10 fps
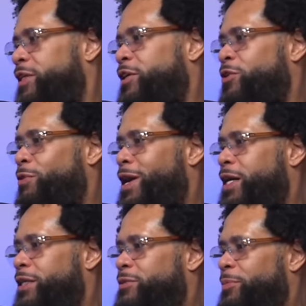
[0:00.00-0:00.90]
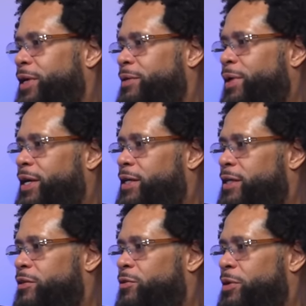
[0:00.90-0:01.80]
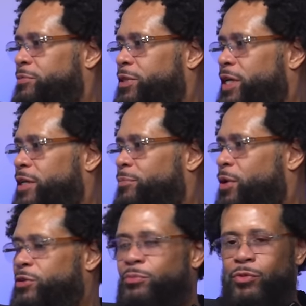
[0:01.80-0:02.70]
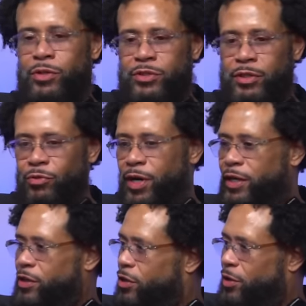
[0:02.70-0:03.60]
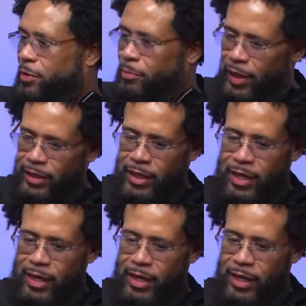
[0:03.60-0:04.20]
a garage, man, back, you know what I'm saying, in Baltimore somewhere. You know what I mean?